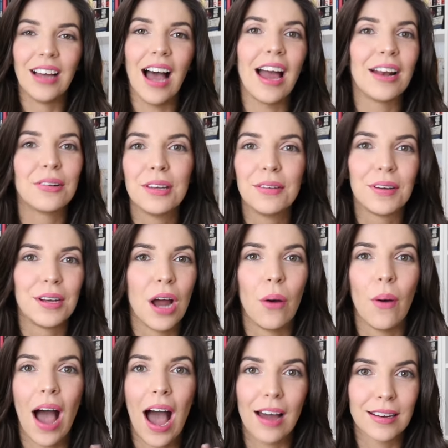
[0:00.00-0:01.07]
I don't even
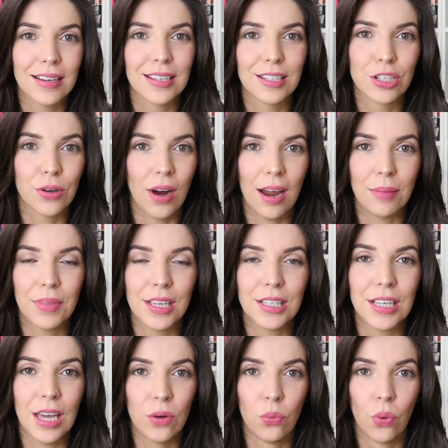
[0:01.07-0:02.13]
know how to describe
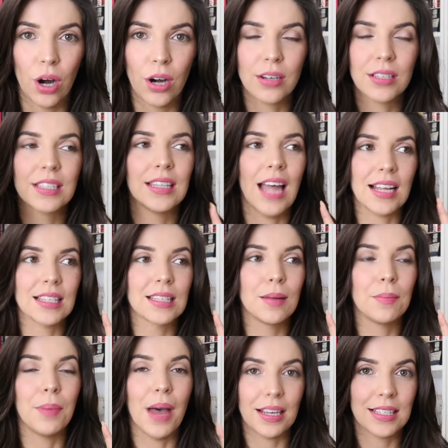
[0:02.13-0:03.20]
this in words. That's
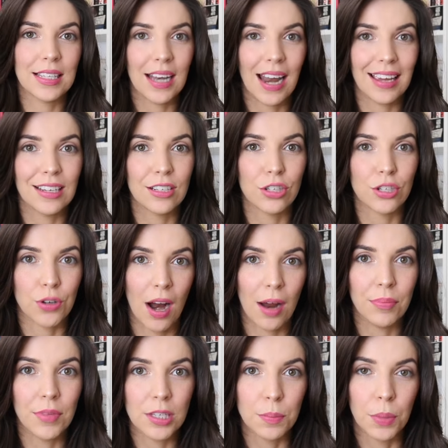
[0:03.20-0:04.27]
the best that I could
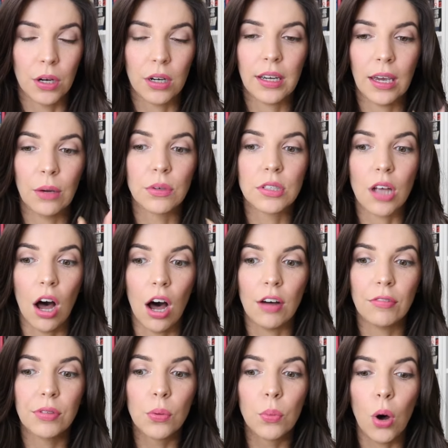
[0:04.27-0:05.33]
describe this book. It was
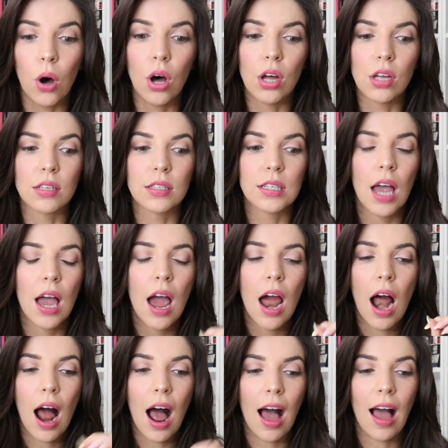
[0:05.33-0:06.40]
off the walls.
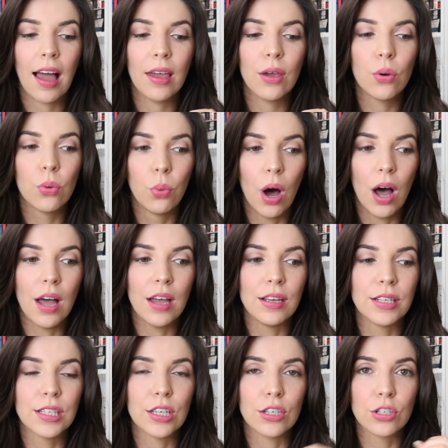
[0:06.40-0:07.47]
I
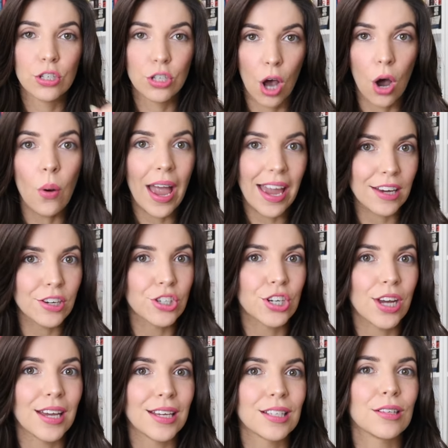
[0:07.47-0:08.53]
was so
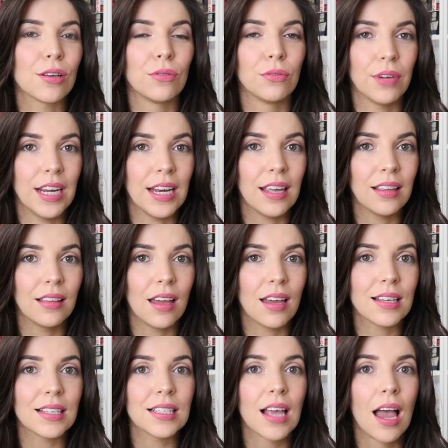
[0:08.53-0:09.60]
anxious reading
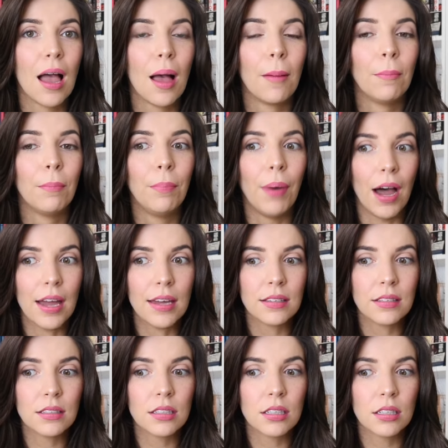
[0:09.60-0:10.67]
this,
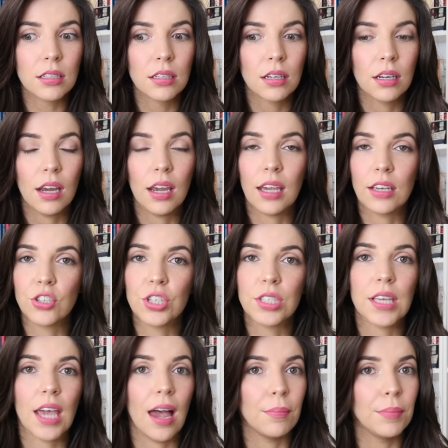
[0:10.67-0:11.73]
but it
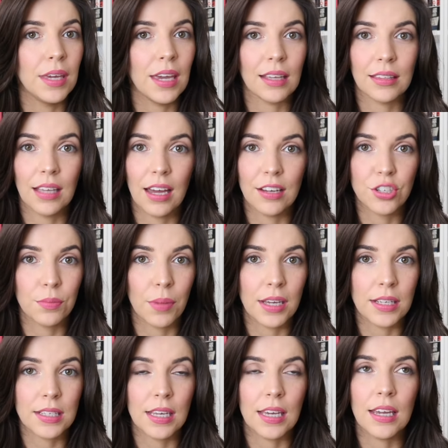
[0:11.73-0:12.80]
just kept me at the edge of
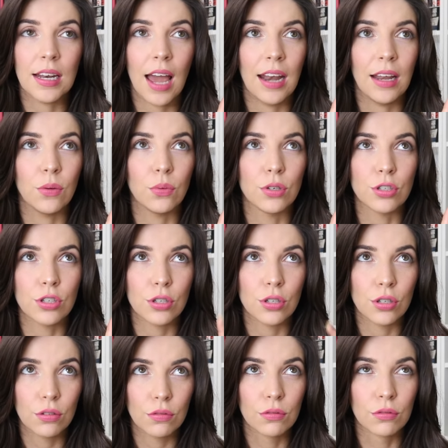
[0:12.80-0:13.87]
my seat, and it was
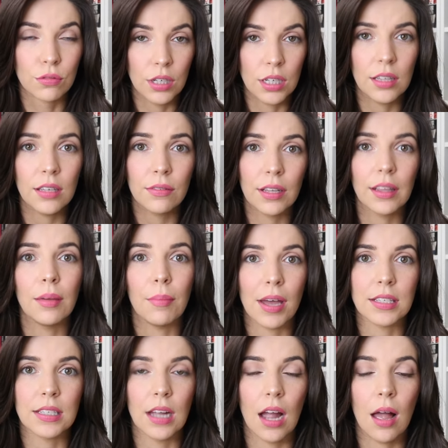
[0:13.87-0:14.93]
really, really
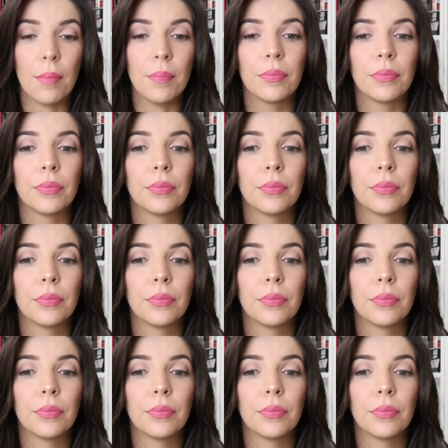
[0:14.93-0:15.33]
messed up,